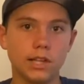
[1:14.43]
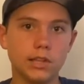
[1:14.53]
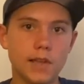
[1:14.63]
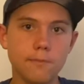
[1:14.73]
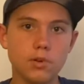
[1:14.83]

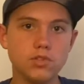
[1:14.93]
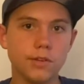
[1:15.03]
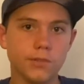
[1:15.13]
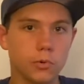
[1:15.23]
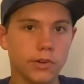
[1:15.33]
LiPos, you
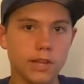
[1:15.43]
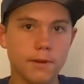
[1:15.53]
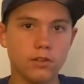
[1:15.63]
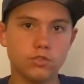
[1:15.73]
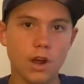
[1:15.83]
have to worry
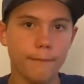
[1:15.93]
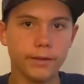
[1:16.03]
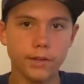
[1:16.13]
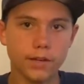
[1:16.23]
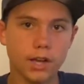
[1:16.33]
about
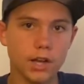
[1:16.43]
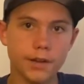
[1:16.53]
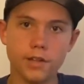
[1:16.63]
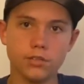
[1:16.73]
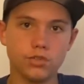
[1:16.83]
dropping your gun,